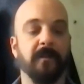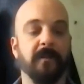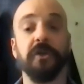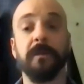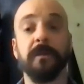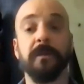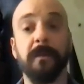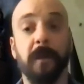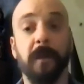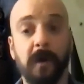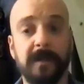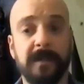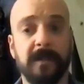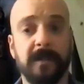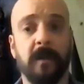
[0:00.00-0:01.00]
should be
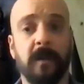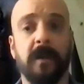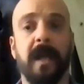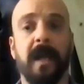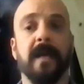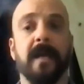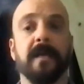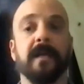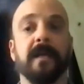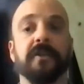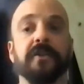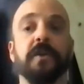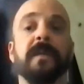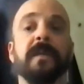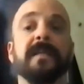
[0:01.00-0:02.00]
personal and it
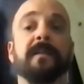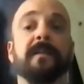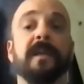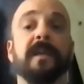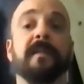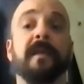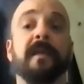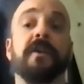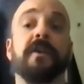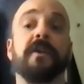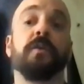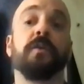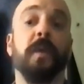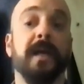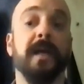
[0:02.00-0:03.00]
should be something that
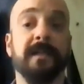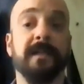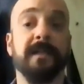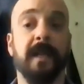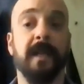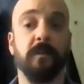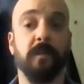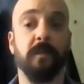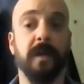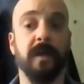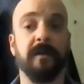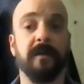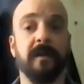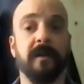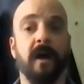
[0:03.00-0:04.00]
you resonate
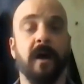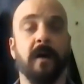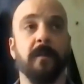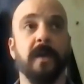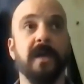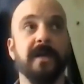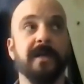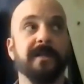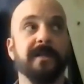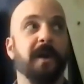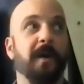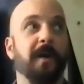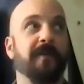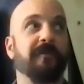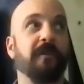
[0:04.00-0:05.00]
with.
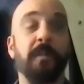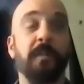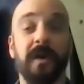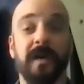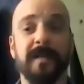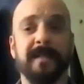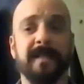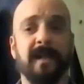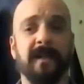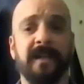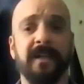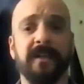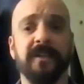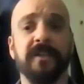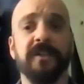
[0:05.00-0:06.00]
So if a book is telling
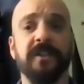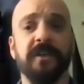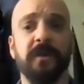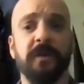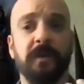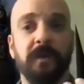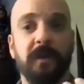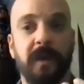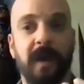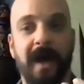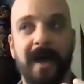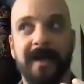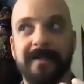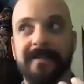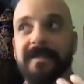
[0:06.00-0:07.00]
you to do
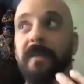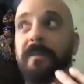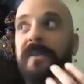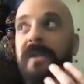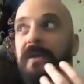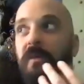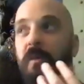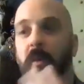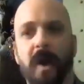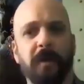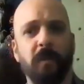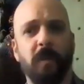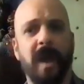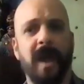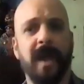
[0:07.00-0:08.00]
something
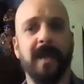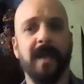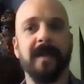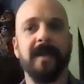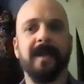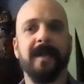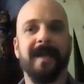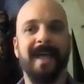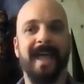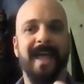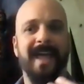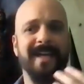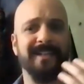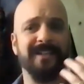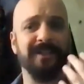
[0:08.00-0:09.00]
one way
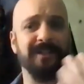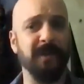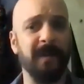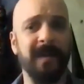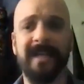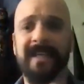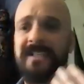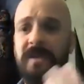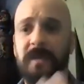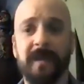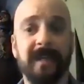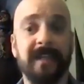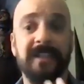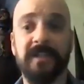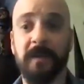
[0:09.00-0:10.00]
and you're doing it and
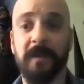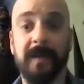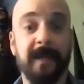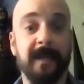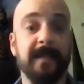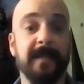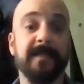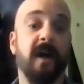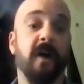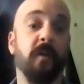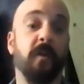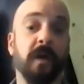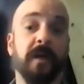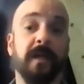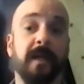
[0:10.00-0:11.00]
doing it and doing it and it's not
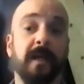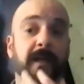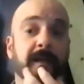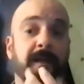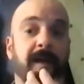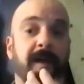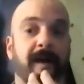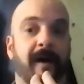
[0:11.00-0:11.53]
working,